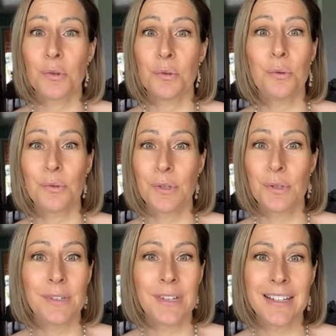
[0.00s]
"Ooh, so
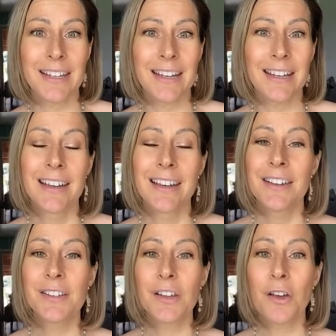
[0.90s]
sexy."
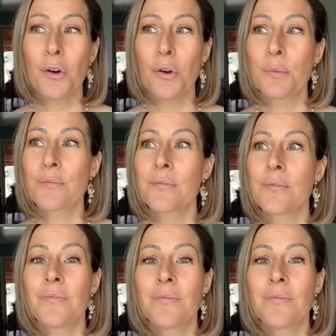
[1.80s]
So, mm.